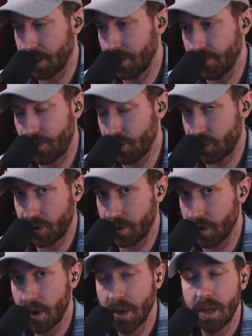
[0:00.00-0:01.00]
in the
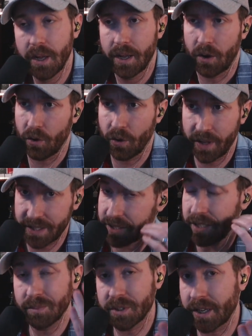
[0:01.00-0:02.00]
future, although that
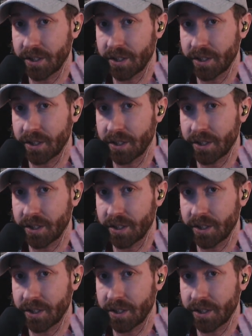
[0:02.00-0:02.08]
seems like a